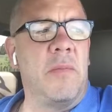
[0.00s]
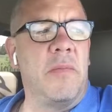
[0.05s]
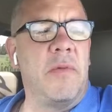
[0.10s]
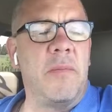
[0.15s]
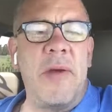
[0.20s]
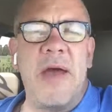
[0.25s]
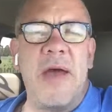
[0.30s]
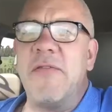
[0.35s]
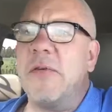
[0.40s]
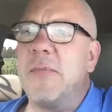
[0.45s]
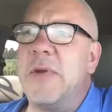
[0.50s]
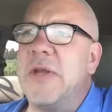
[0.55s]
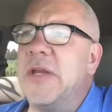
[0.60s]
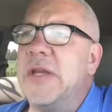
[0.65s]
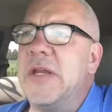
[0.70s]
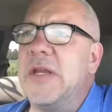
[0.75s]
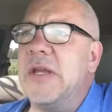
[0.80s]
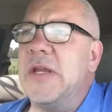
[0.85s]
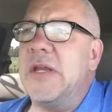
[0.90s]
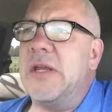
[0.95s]
Mavic
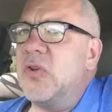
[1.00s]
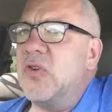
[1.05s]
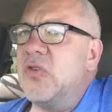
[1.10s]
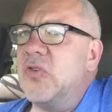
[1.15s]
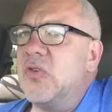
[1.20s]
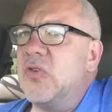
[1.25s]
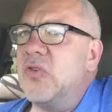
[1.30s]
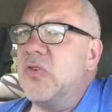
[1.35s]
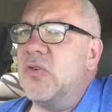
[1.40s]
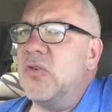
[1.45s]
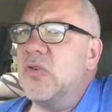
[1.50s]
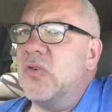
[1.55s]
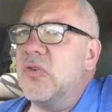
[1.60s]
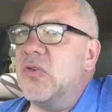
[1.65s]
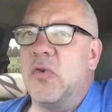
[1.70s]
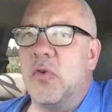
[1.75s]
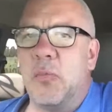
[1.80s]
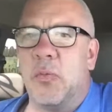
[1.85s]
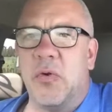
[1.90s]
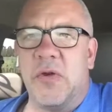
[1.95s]
Mini only shoots up to
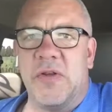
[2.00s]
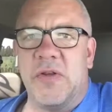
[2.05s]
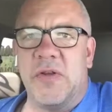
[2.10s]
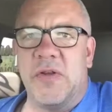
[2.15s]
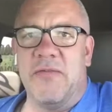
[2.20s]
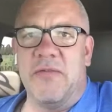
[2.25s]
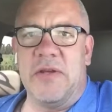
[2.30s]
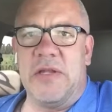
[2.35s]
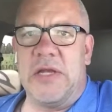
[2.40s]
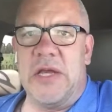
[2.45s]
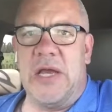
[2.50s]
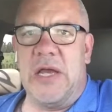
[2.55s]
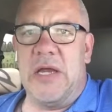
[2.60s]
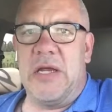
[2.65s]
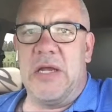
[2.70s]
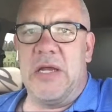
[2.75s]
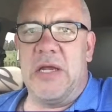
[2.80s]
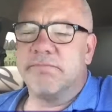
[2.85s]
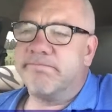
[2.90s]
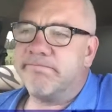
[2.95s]
2.7K.
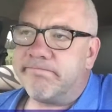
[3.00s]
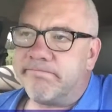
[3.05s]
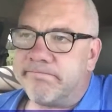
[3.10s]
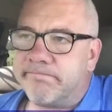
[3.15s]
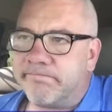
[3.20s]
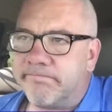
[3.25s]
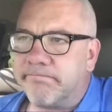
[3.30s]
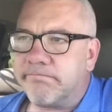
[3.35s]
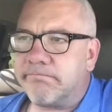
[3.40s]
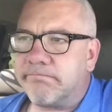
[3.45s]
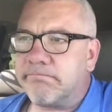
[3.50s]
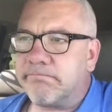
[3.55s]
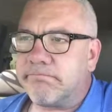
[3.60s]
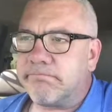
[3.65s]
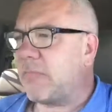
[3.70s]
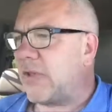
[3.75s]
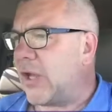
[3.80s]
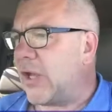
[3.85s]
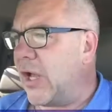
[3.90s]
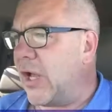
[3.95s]

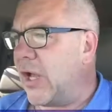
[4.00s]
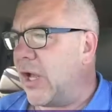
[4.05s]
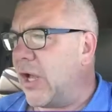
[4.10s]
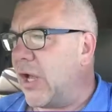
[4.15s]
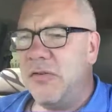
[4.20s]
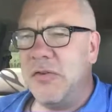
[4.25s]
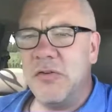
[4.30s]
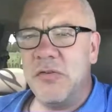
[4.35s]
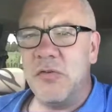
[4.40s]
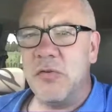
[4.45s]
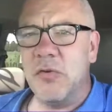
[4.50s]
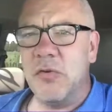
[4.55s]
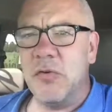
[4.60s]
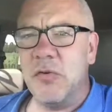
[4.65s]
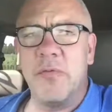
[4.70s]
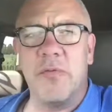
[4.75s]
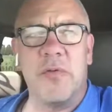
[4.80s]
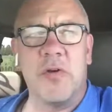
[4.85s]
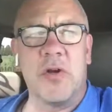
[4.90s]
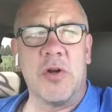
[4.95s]
I use this
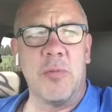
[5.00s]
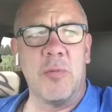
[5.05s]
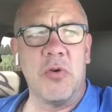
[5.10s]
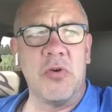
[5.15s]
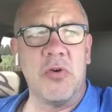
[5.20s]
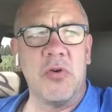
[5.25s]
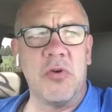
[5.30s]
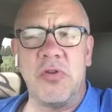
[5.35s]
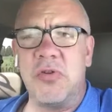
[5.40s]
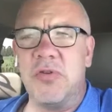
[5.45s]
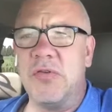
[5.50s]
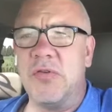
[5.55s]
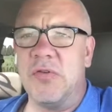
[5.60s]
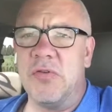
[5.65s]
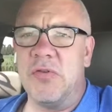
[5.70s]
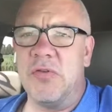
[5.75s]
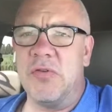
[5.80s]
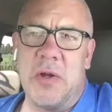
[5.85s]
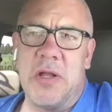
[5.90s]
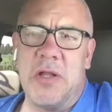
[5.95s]
drone for commercial use
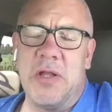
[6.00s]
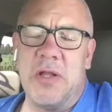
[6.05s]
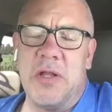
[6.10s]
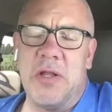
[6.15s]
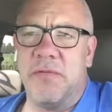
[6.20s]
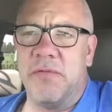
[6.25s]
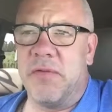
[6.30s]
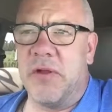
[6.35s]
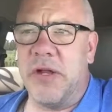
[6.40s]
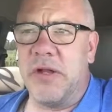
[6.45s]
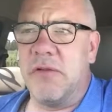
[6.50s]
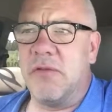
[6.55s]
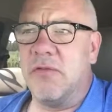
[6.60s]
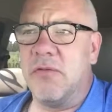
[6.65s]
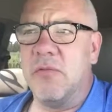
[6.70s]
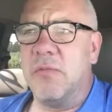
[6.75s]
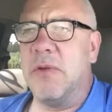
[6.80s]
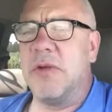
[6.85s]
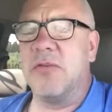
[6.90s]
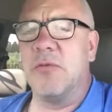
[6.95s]
as well. I like
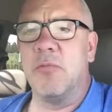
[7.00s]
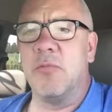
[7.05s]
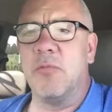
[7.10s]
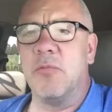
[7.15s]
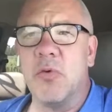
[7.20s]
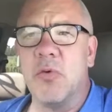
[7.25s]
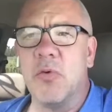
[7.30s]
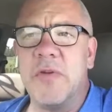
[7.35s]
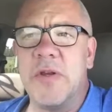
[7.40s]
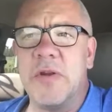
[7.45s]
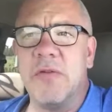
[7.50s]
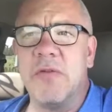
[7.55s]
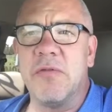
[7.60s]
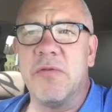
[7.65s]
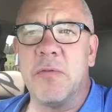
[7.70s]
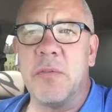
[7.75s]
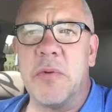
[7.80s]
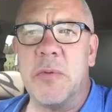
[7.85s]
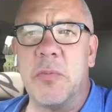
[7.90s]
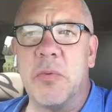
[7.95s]
to make some drone videos
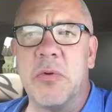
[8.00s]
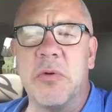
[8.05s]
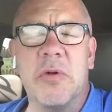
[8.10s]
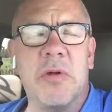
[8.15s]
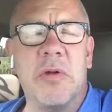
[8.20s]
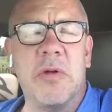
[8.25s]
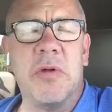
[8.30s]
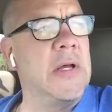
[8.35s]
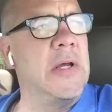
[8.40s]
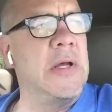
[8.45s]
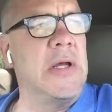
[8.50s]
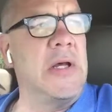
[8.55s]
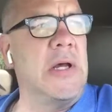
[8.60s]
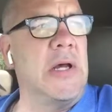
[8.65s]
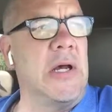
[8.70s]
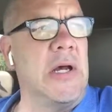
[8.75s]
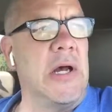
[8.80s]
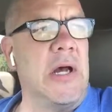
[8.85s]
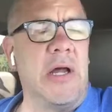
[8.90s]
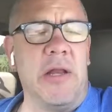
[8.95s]
for people,
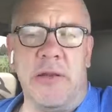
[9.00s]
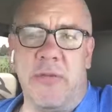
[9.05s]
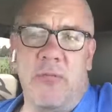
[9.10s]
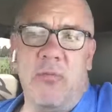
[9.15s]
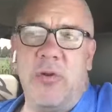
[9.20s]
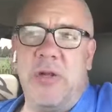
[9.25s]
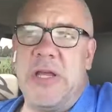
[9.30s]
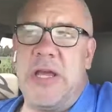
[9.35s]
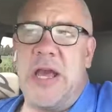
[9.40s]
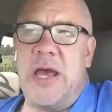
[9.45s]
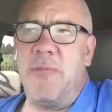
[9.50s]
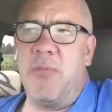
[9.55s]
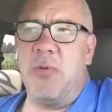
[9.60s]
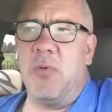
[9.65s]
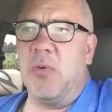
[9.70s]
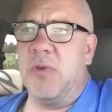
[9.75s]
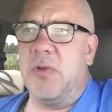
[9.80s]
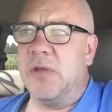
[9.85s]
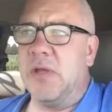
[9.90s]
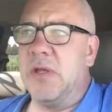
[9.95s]
and I'm really
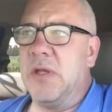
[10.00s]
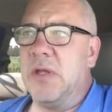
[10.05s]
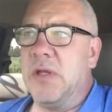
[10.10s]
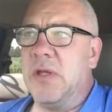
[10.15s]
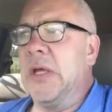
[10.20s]
happy with it.